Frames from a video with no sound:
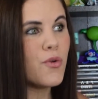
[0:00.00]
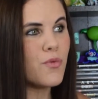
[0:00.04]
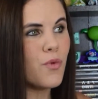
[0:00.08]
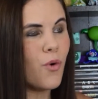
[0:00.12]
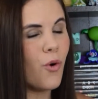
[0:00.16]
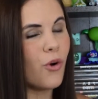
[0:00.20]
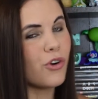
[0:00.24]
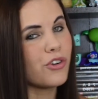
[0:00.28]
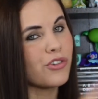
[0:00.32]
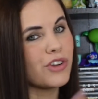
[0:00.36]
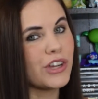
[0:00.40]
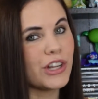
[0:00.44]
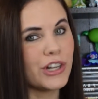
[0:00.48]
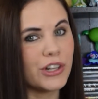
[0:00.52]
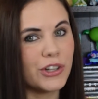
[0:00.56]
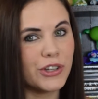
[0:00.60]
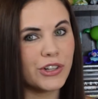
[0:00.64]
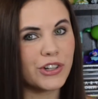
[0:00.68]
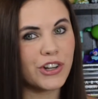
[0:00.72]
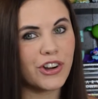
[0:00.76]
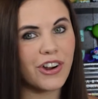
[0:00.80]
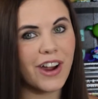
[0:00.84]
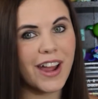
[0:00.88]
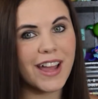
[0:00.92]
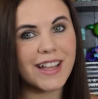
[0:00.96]
ordering
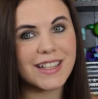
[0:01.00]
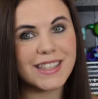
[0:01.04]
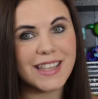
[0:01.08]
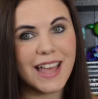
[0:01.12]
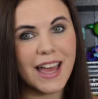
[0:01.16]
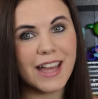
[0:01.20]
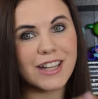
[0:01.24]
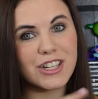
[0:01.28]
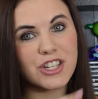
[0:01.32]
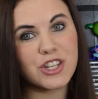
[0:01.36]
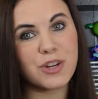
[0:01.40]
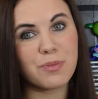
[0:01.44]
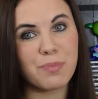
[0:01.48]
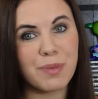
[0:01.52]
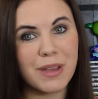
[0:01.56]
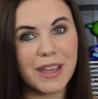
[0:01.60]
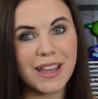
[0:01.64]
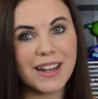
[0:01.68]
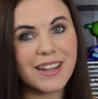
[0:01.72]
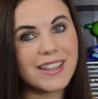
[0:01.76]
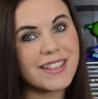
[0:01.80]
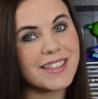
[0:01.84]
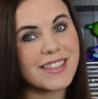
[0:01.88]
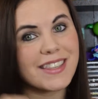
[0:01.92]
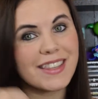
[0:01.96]
Loot Crate and shipping
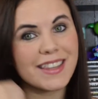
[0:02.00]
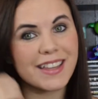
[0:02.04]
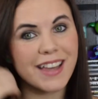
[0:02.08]
it into